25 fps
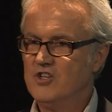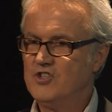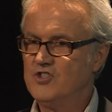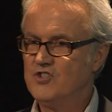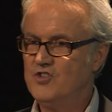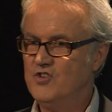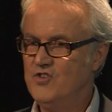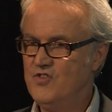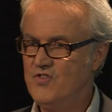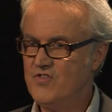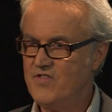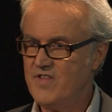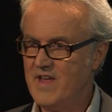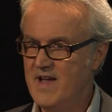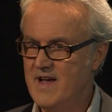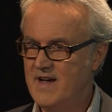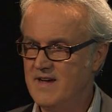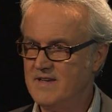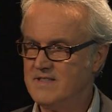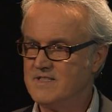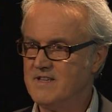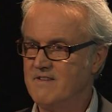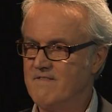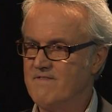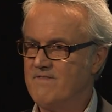
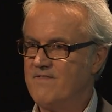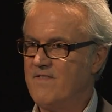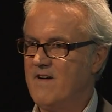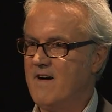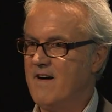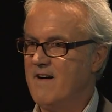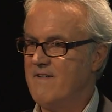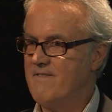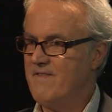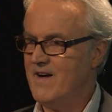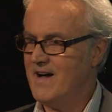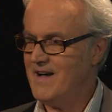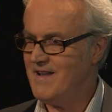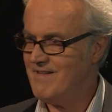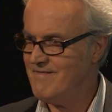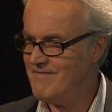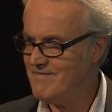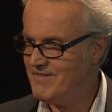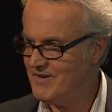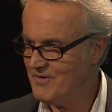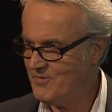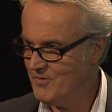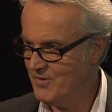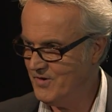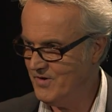
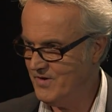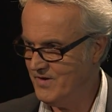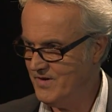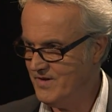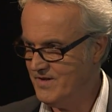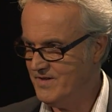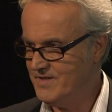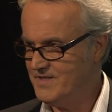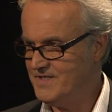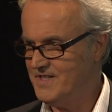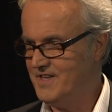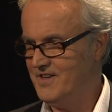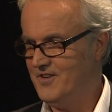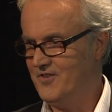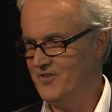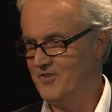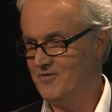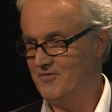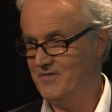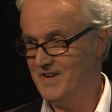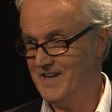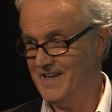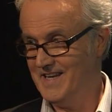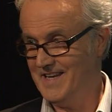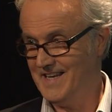2,500 words in your
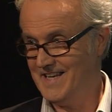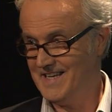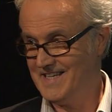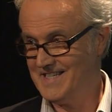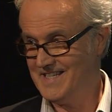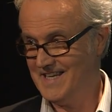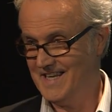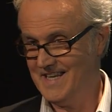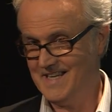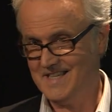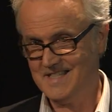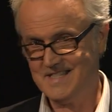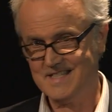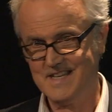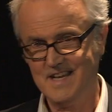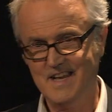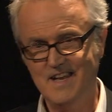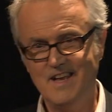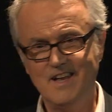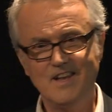reading test,